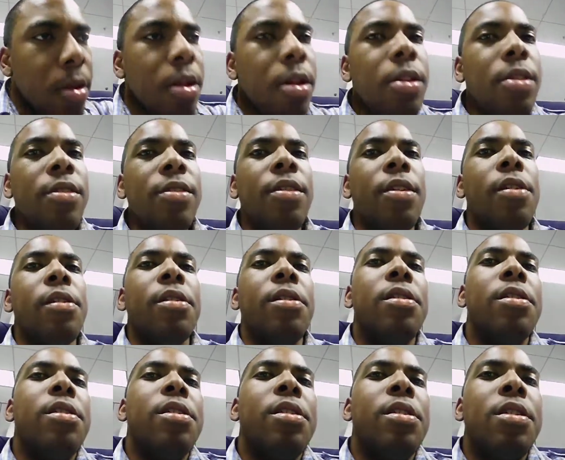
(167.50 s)
So
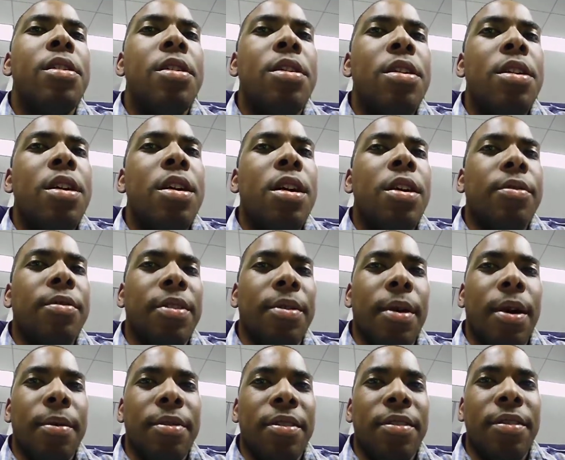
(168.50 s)
we'll see
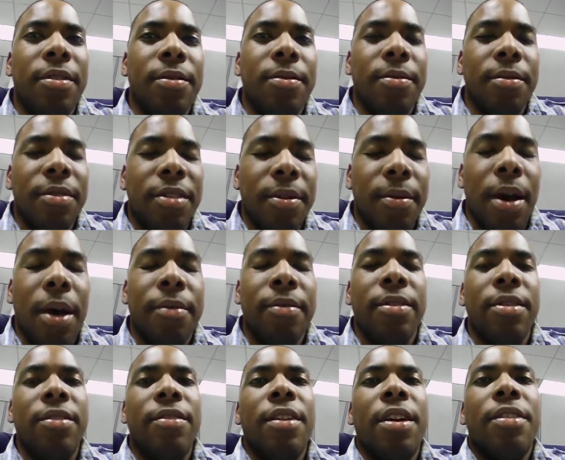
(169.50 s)
what happens
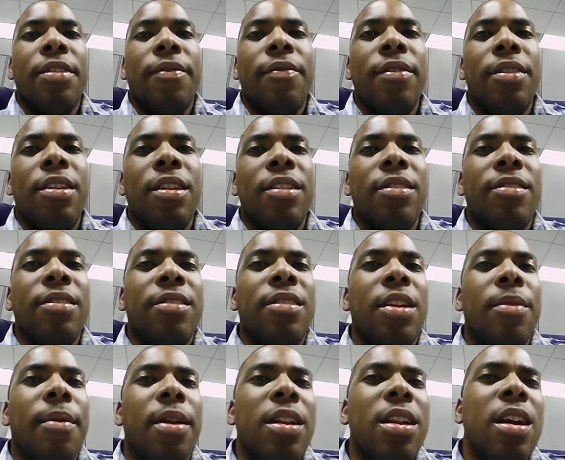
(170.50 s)
with the Giants. They're
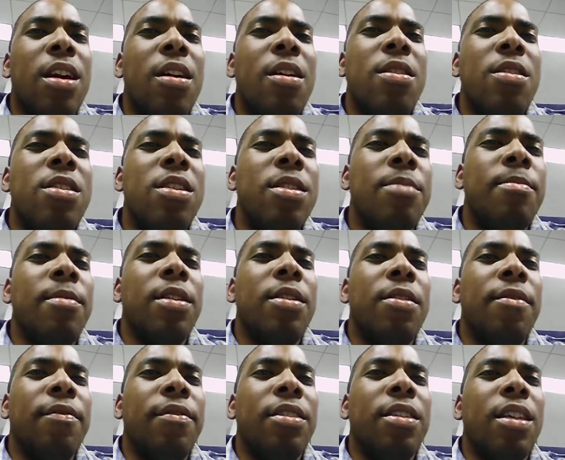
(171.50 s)
15-16 right now.
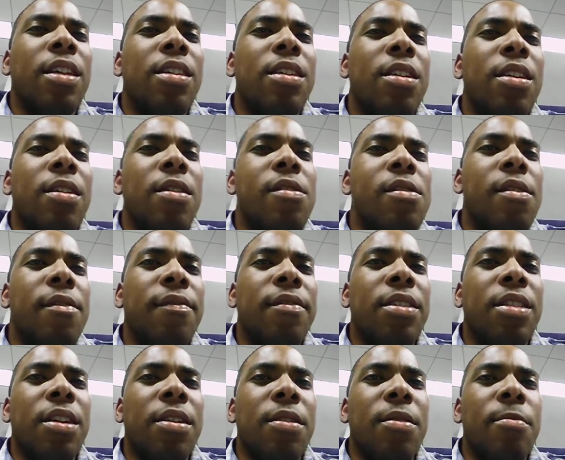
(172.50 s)
Hopefully
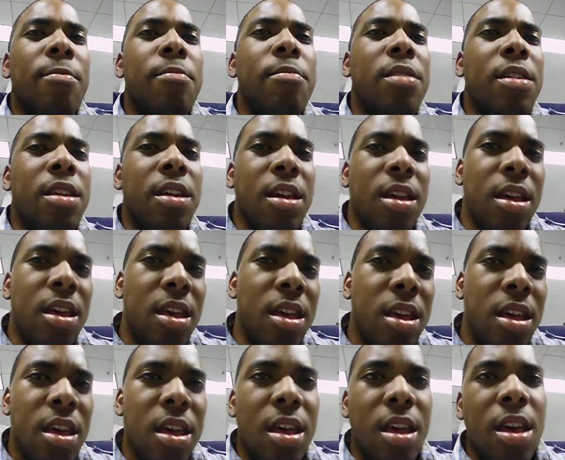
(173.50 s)
they'll be
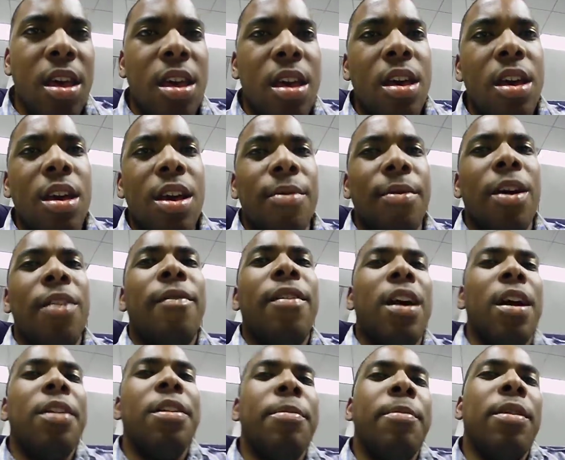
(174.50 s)
around
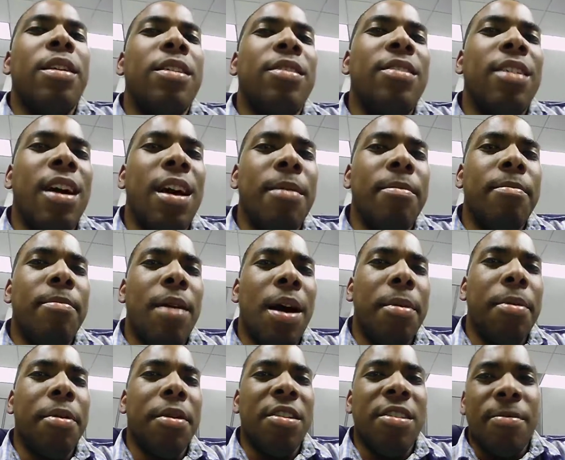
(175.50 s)
500 by the time
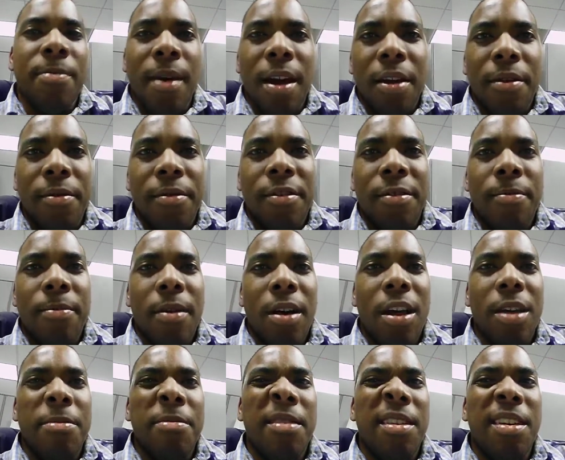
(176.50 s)
Pablo comes back, which will
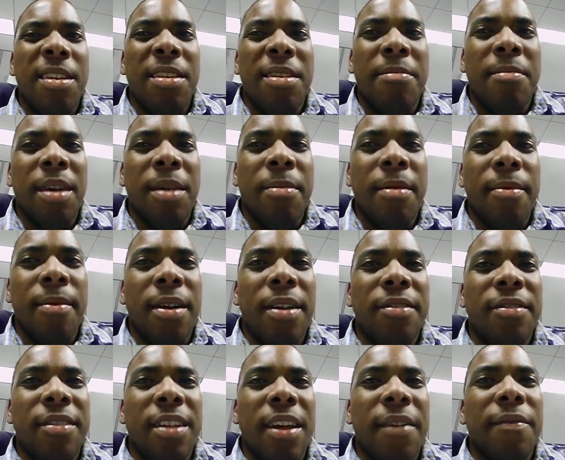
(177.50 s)
probably be maybe around
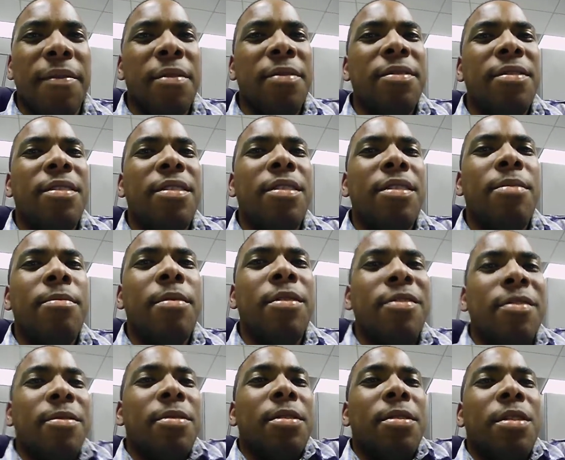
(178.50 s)
July 1st,
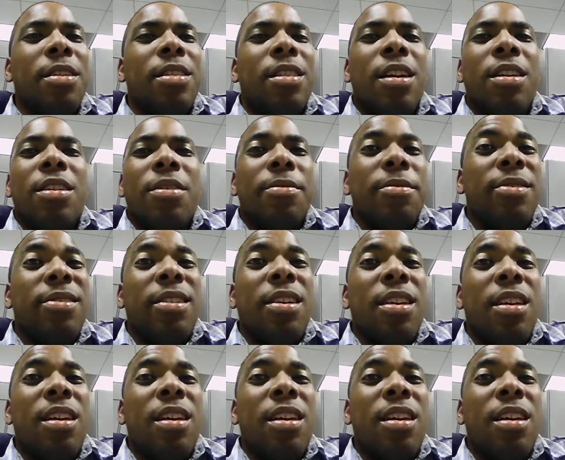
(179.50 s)
June 30th. I don't know. We'll see.